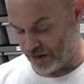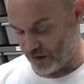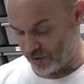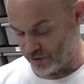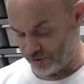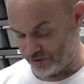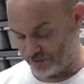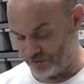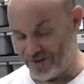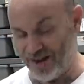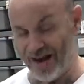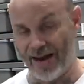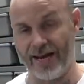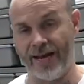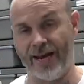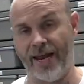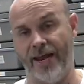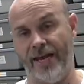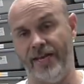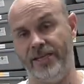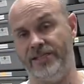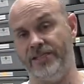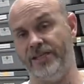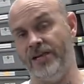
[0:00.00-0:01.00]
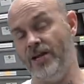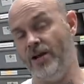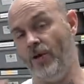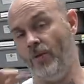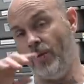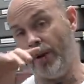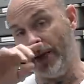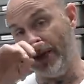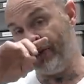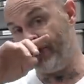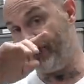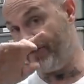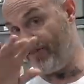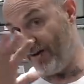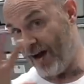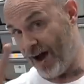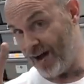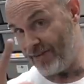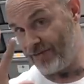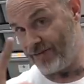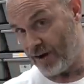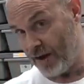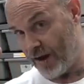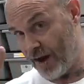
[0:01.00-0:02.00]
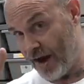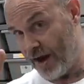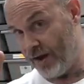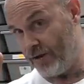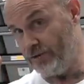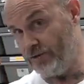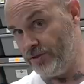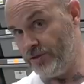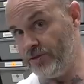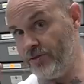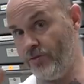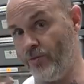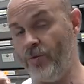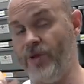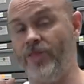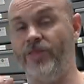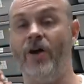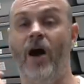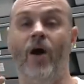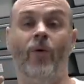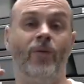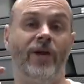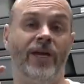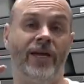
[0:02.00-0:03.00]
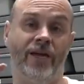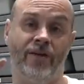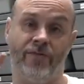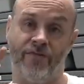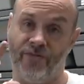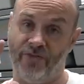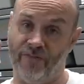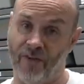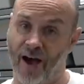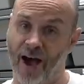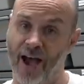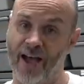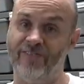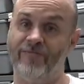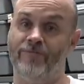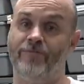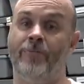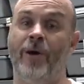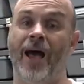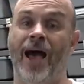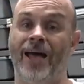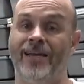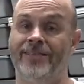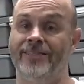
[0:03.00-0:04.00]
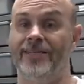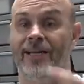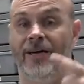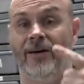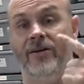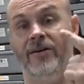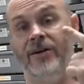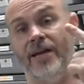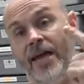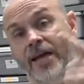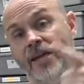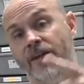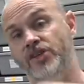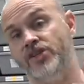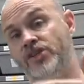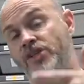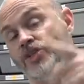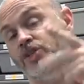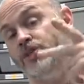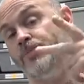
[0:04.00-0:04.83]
out of nine eggs. We hit five clowns. We thought we hit five pastel Enchi